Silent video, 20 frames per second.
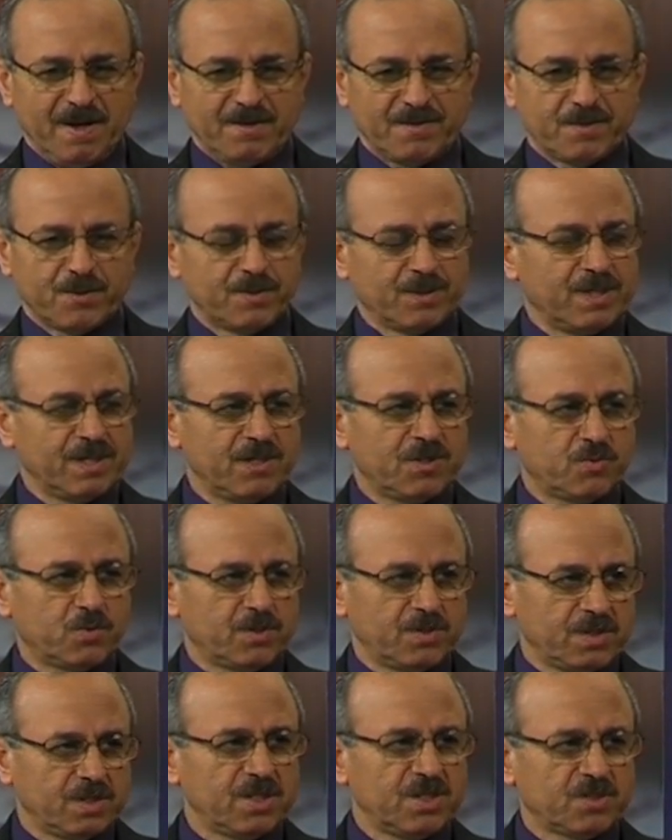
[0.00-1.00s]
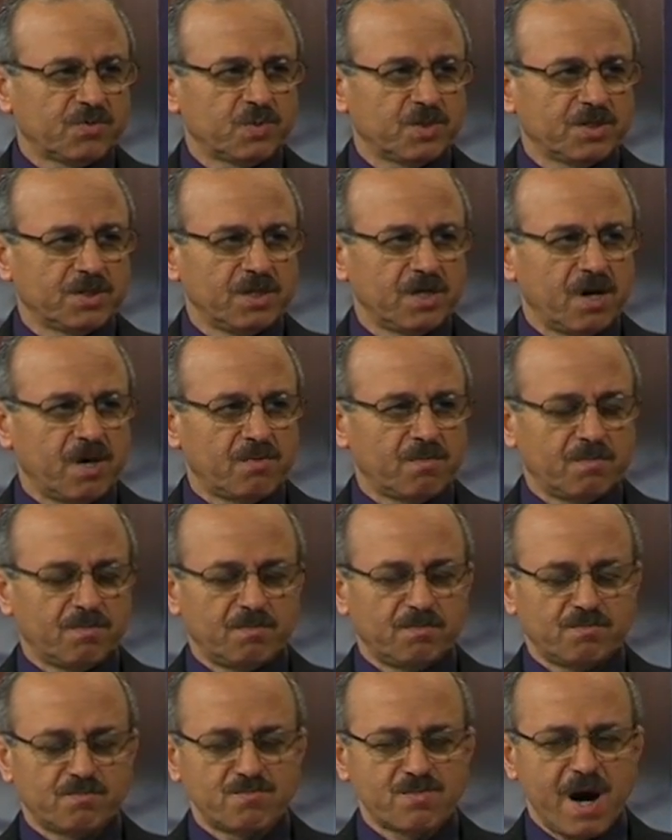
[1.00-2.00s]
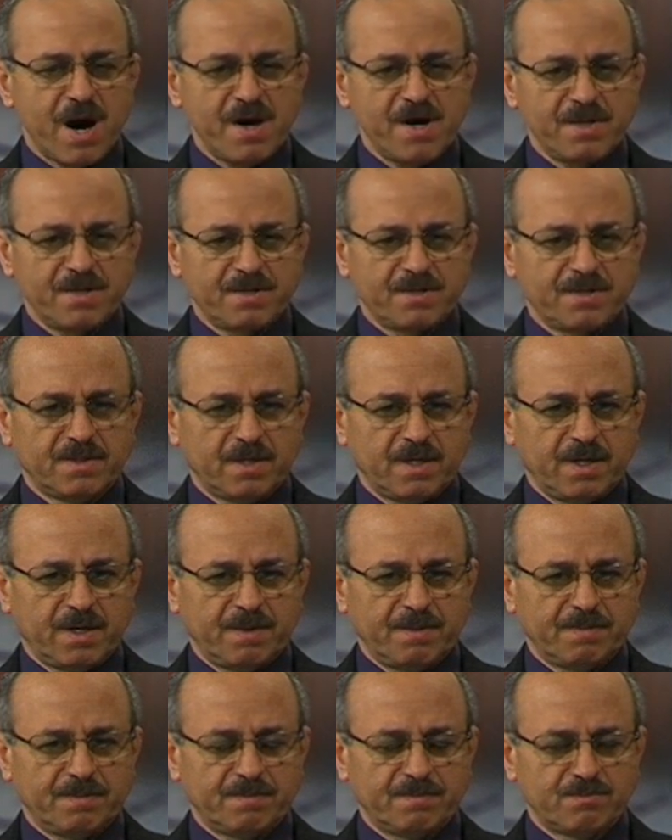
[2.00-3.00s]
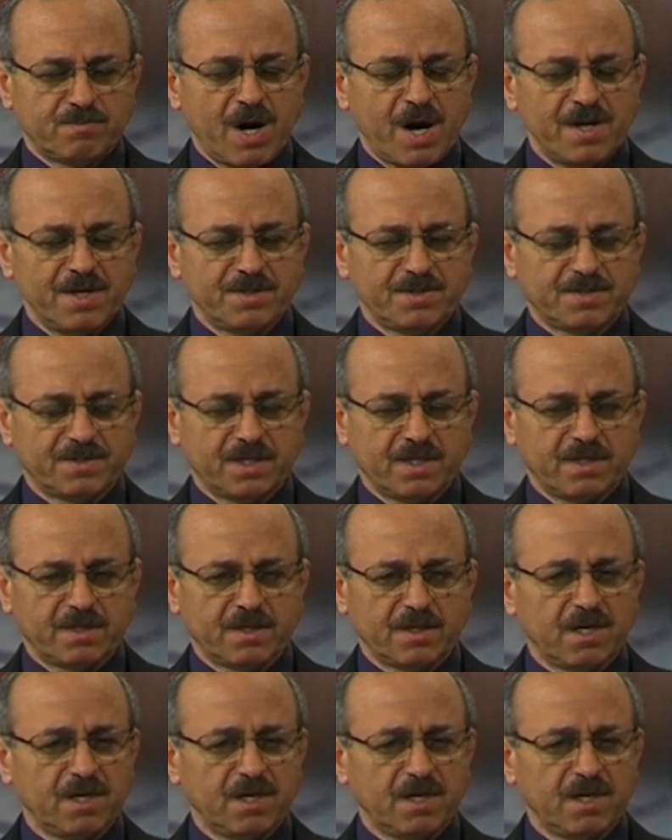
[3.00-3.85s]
So this was in our mindset.